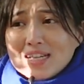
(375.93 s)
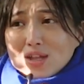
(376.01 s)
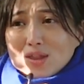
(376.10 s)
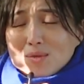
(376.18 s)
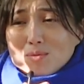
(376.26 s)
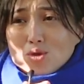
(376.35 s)

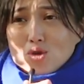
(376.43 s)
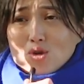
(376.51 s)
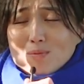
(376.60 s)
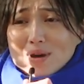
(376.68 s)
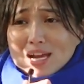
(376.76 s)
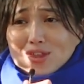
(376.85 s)
the
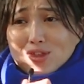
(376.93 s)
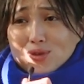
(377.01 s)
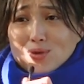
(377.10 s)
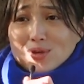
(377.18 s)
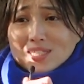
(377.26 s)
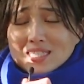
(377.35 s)
more my
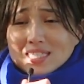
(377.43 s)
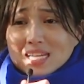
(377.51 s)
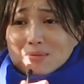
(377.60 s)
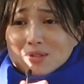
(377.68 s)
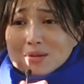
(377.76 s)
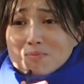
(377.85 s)
thoughts
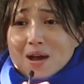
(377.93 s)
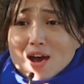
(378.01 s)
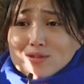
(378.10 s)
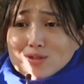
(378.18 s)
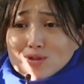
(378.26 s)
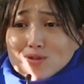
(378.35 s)
seem to
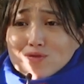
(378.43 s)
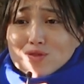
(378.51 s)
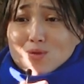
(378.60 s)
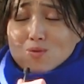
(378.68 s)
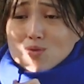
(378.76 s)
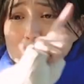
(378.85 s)
bounce off
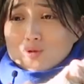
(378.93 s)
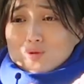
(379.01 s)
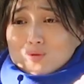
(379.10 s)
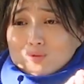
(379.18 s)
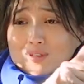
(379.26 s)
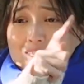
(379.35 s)
the
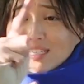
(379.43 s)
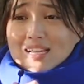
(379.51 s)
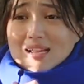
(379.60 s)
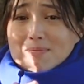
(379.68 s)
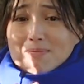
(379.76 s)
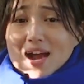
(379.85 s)
walls
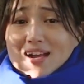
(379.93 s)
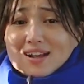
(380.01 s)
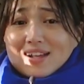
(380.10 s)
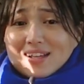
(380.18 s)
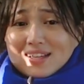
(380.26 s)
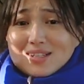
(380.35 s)
and
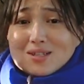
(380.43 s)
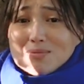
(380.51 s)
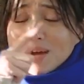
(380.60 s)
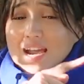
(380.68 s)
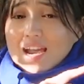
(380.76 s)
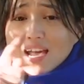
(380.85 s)
back into
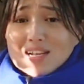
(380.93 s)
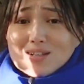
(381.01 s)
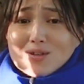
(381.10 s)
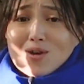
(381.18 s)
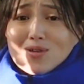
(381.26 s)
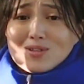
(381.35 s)
my
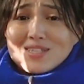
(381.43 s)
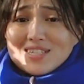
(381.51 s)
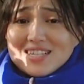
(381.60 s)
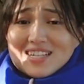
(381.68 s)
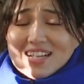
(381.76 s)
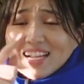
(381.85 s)
head
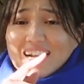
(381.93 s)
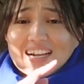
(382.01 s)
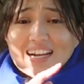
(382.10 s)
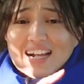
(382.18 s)
constantly.